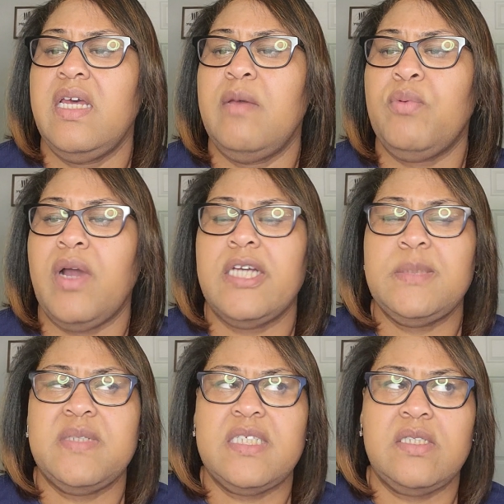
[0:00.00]
and
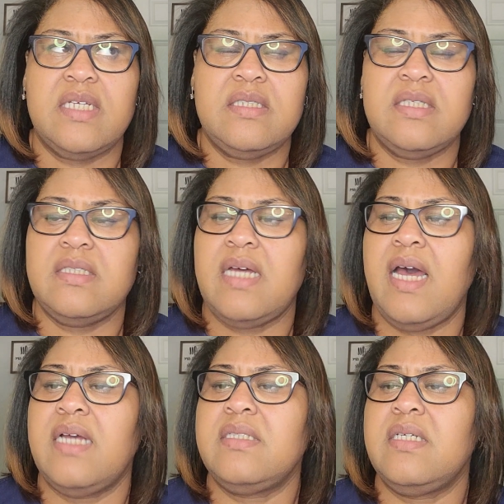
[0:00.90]
prosperous
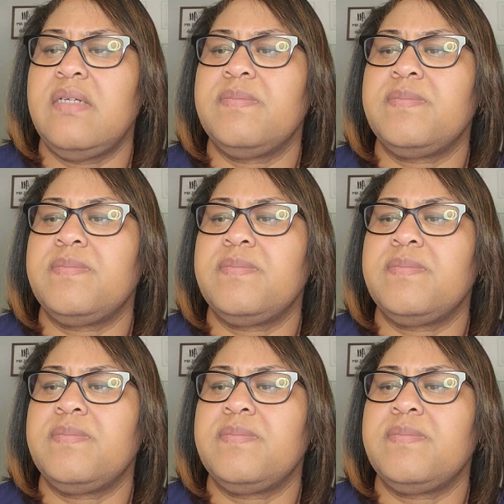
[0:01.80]
society.